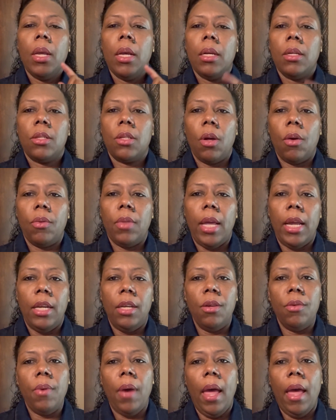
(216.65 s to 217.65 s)
So they
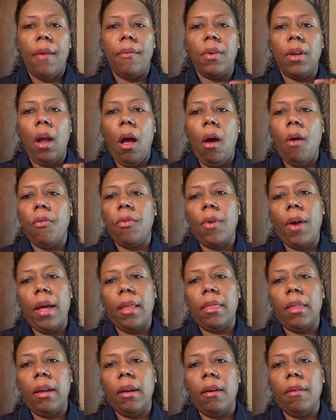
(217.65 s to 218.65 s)
do have an offer
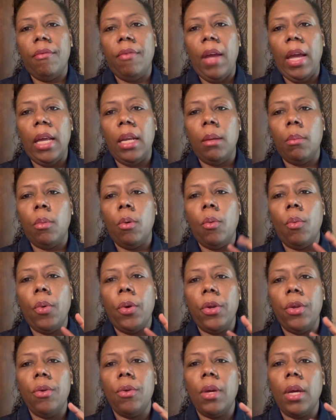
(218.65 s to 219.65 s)
out there available
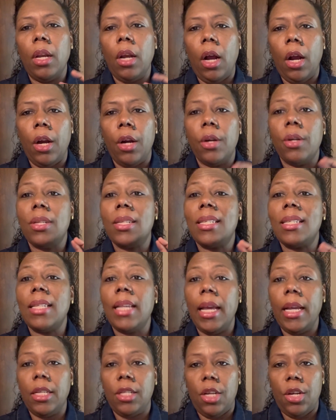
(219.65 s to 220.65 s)
where you can earn
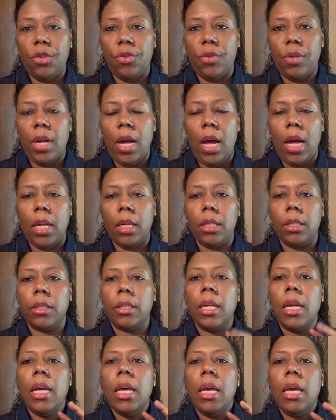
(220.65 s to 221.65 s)
$600
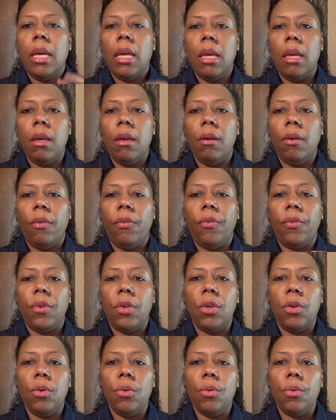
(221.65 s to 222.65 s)
if
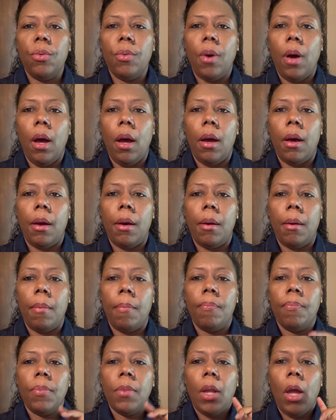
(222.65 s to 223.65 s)
you um,